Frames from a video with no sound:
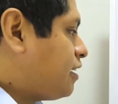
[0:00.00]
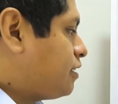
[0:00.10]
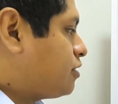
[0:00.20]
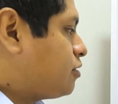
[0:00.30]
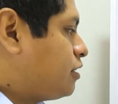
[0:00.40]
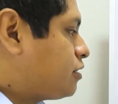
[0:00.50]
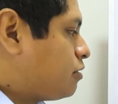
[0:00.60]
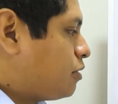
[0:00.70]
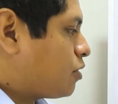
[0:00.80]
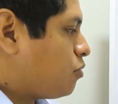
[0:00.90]
And so they
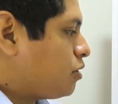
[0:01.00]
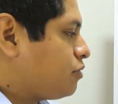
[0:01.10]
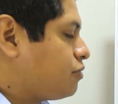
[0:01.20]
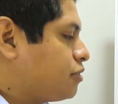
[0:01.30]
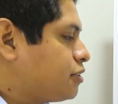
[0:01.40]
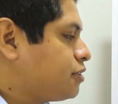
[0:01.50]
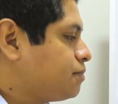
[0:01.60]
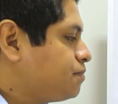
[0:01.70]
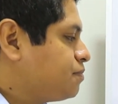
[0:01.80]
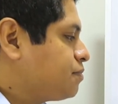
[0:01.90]
start with quant first,
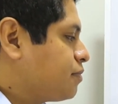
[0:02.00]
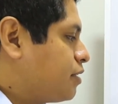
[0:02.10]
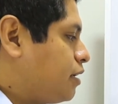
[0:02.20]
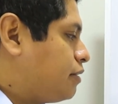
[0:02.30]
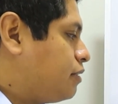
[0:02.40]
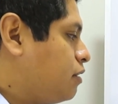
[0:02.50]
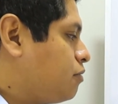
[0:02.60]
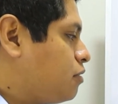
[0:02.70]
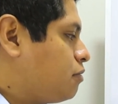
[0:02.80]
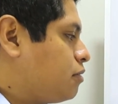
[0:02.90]
and
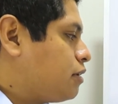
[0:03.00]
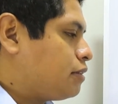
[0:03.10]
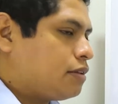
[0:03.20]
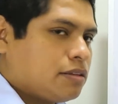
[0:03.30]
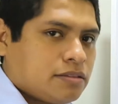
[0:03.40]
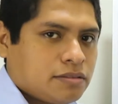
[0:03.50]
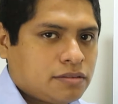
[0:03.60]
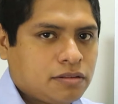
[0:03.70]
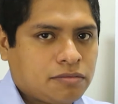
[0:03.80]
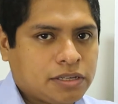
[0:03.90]
then verbal, and
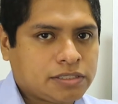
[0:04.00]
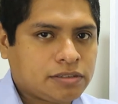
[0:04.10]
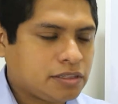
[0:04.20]
then the rest.